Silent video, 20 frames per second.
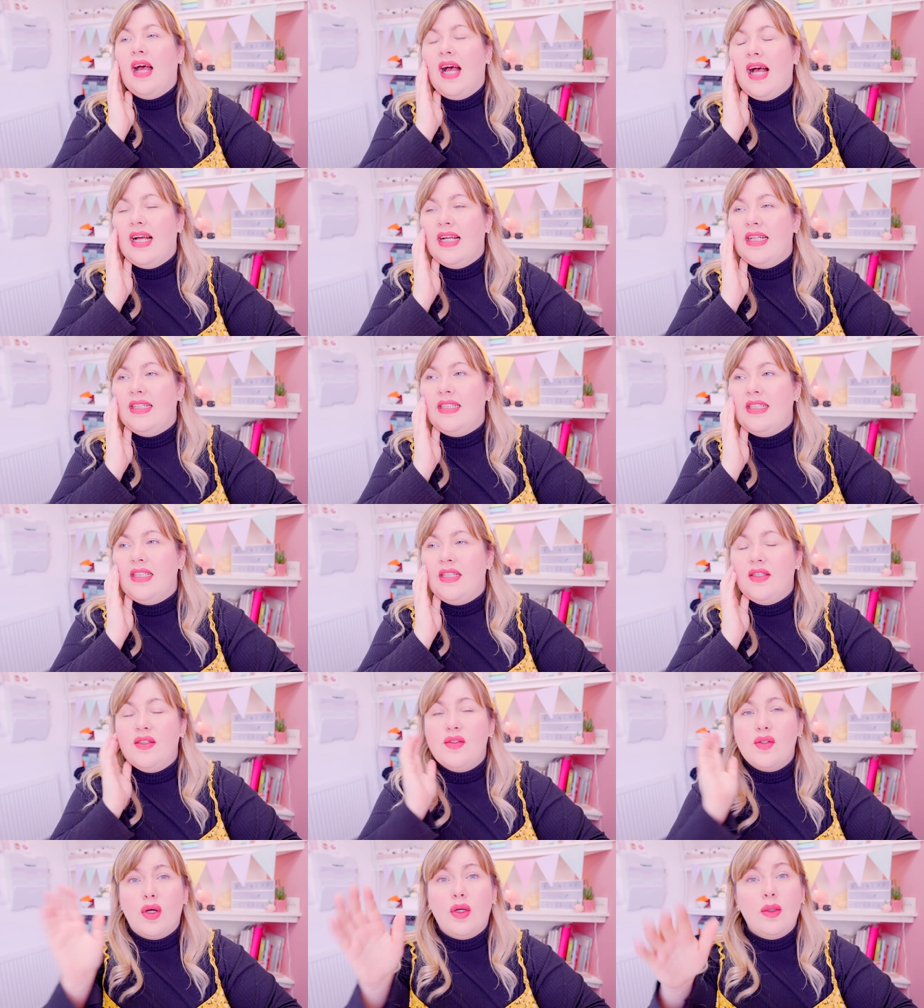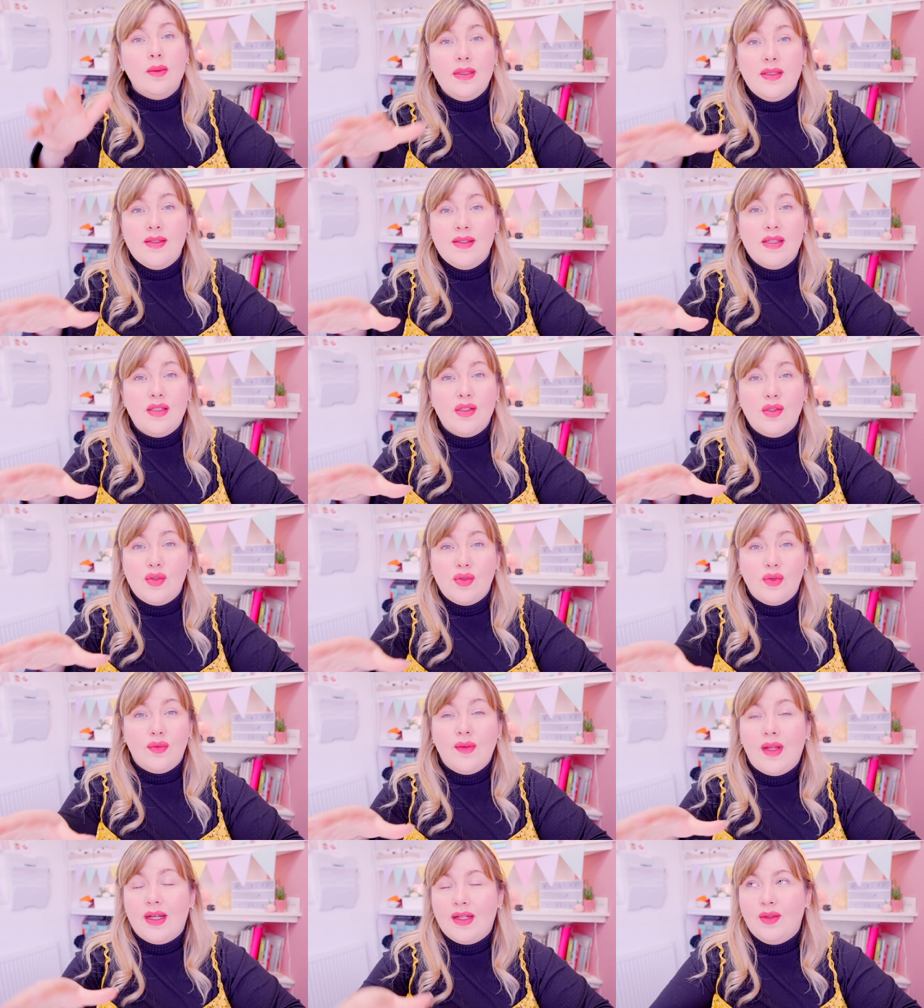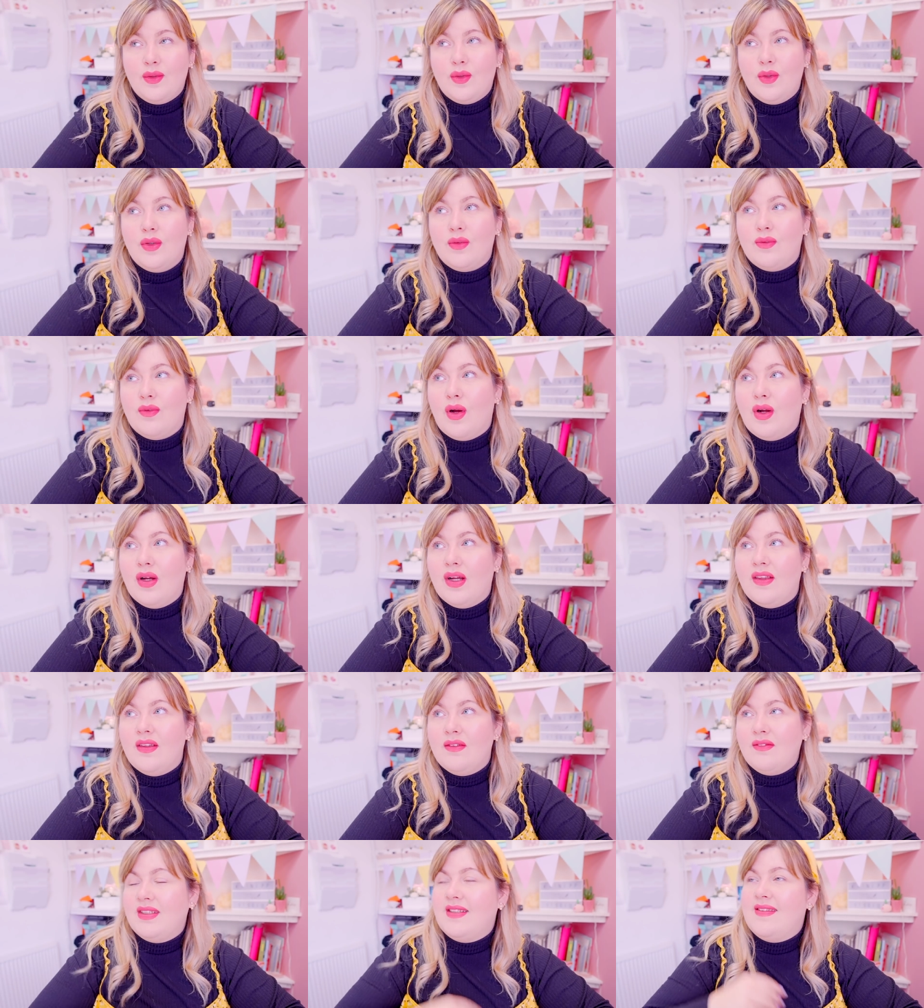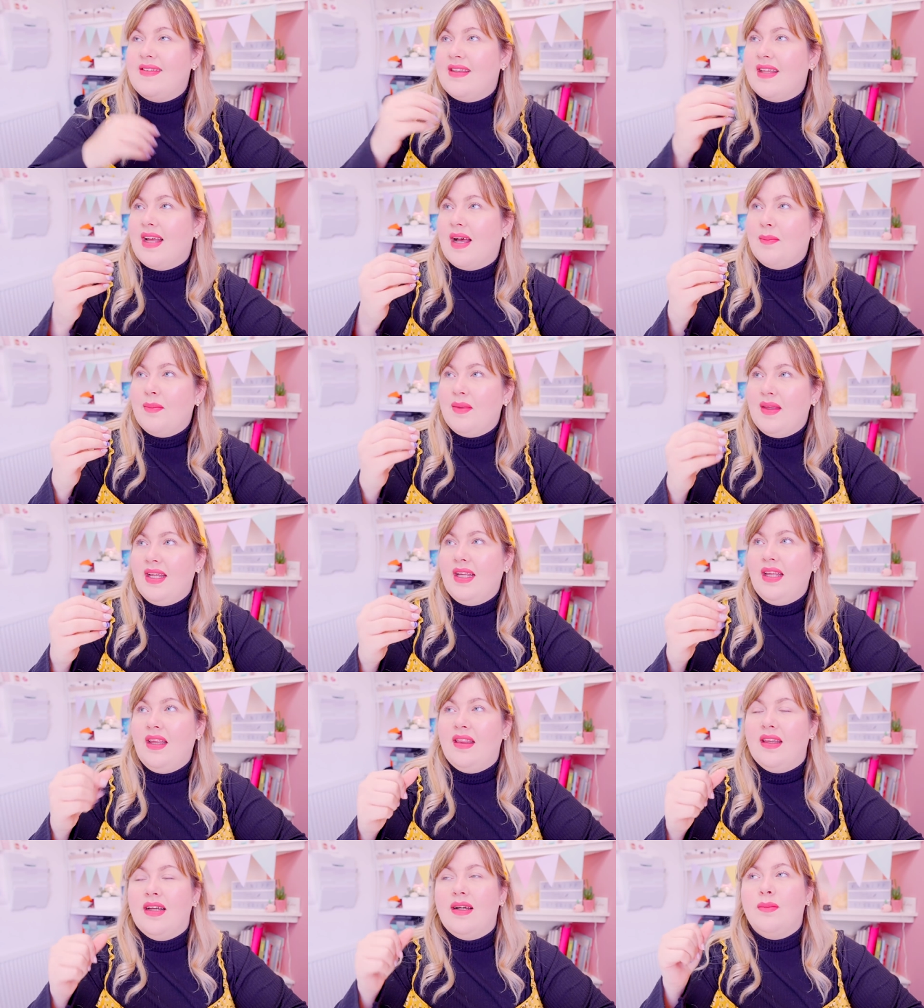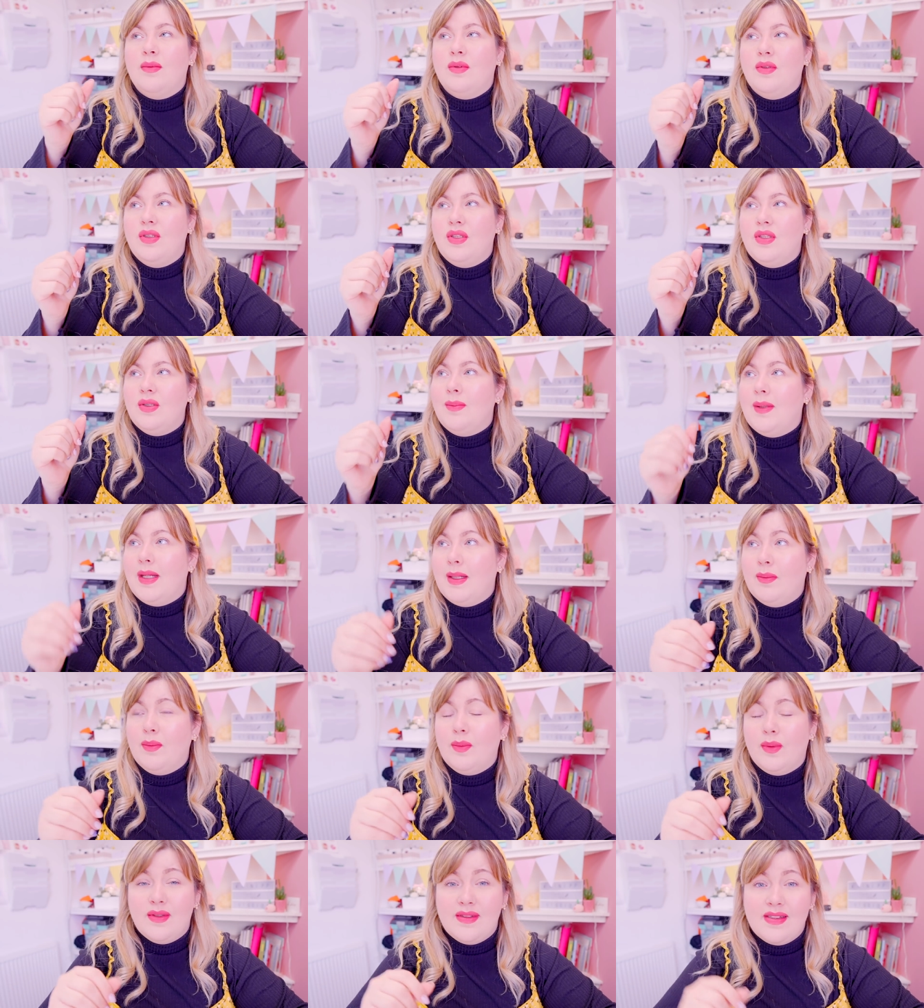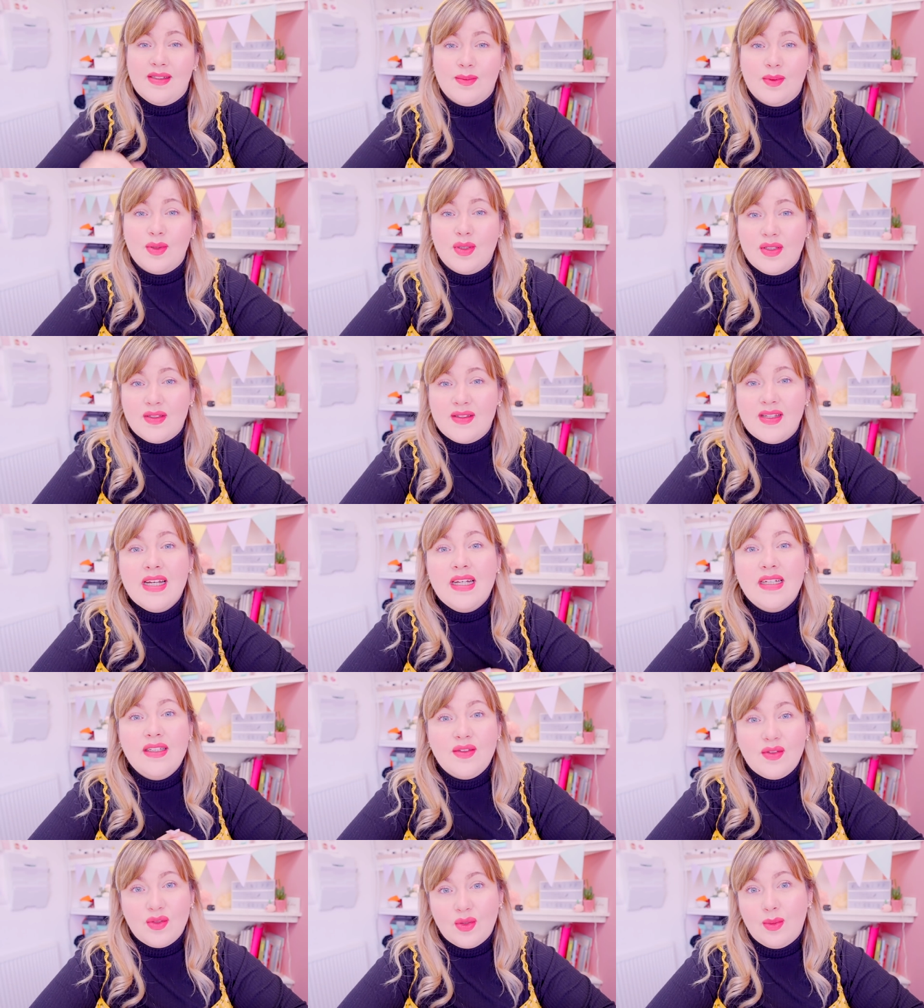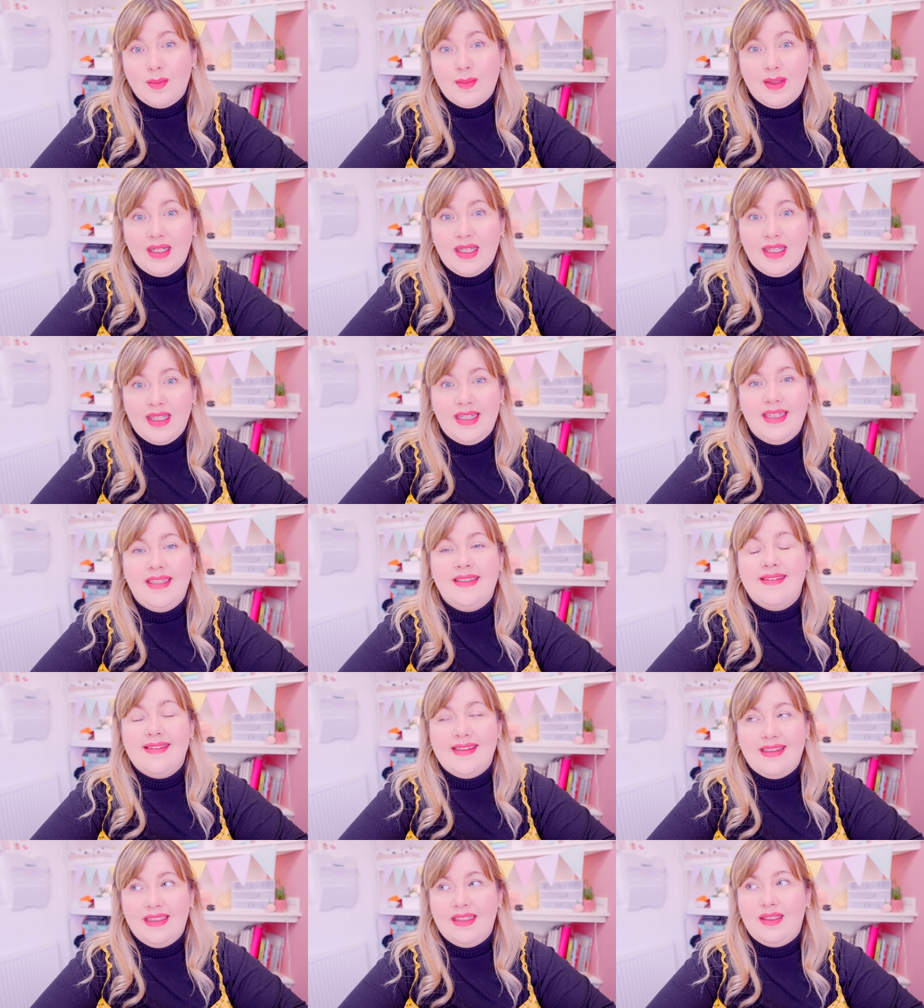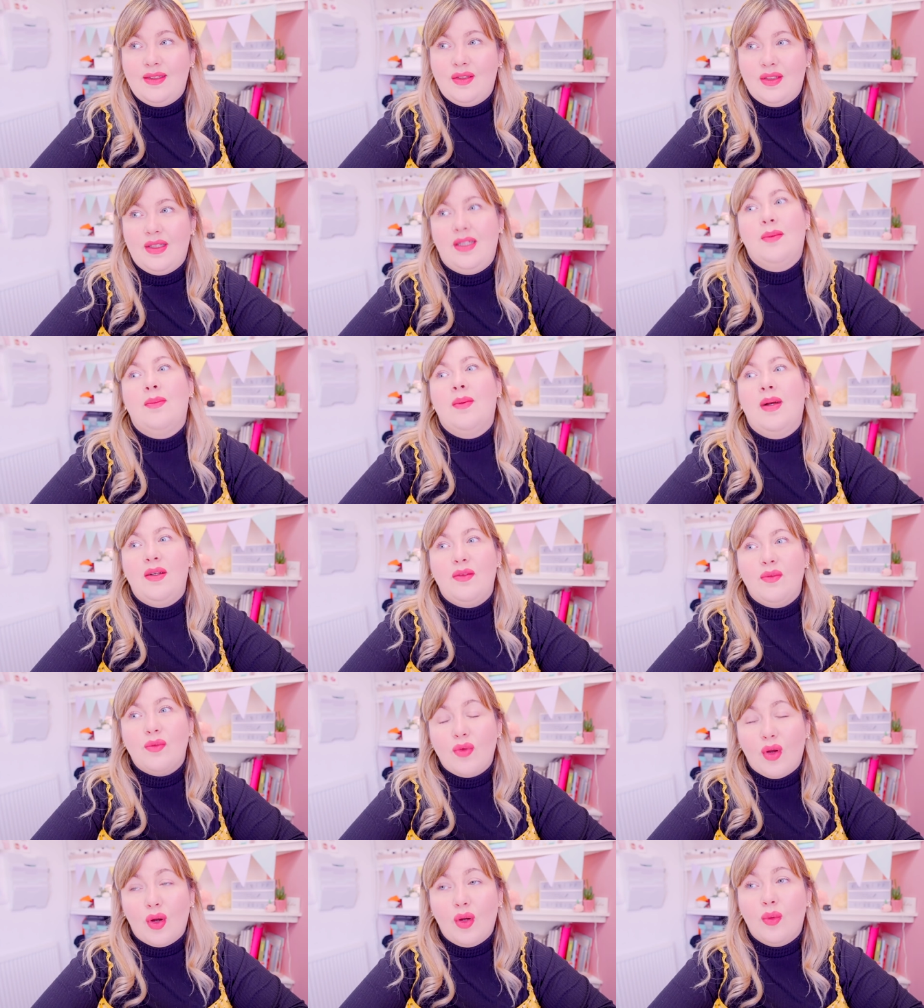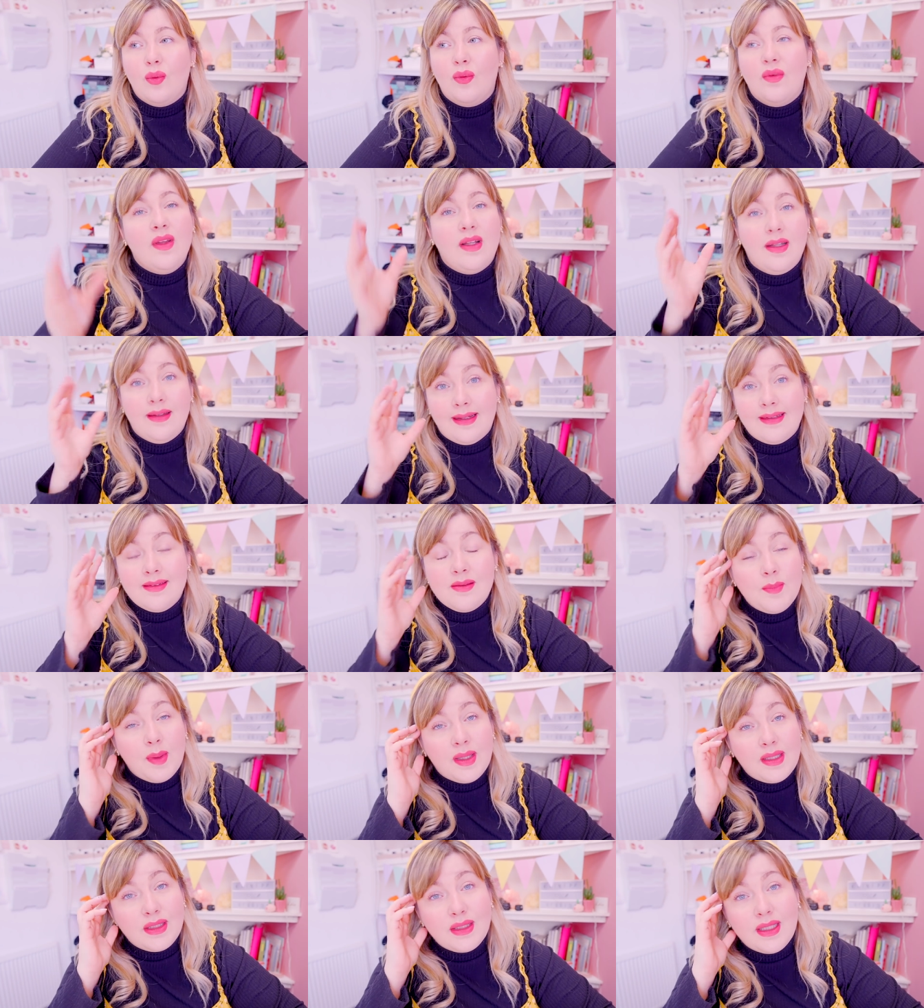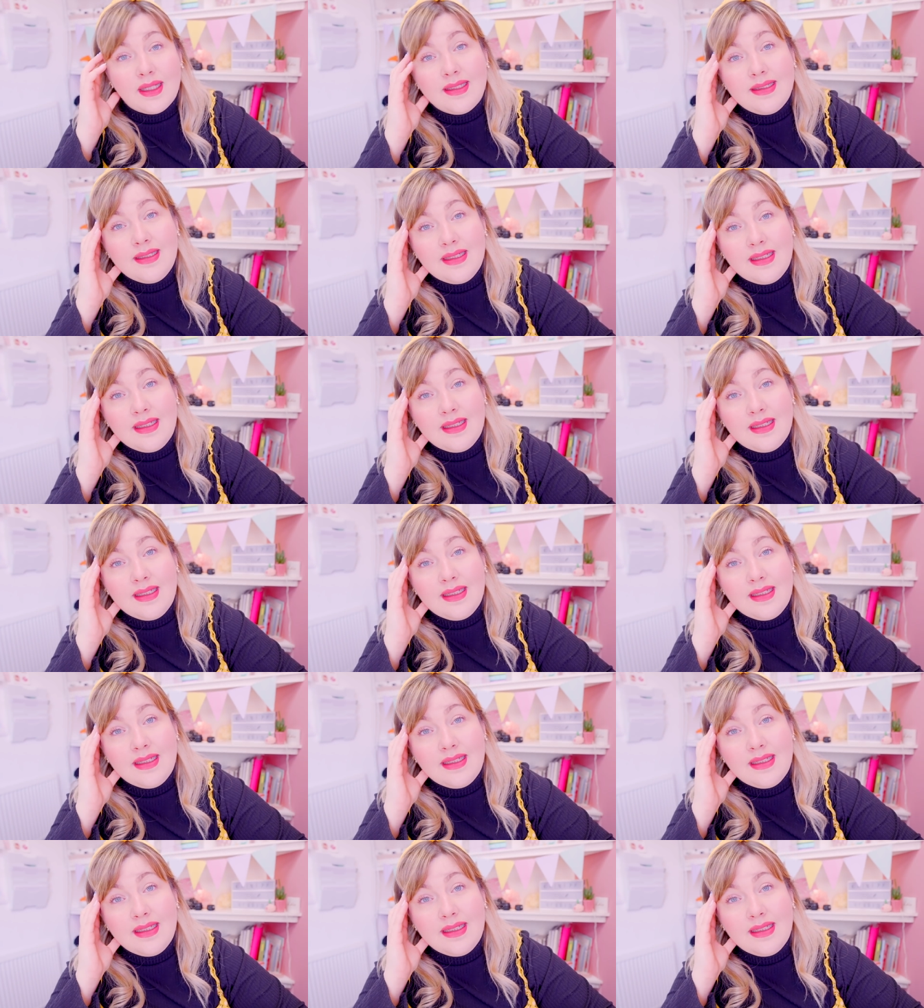and there's always stuff stuff that could go wrong and the reason that I'm thinking that I'm going to do paper ones is because so many things literally went wrong with the last batch that I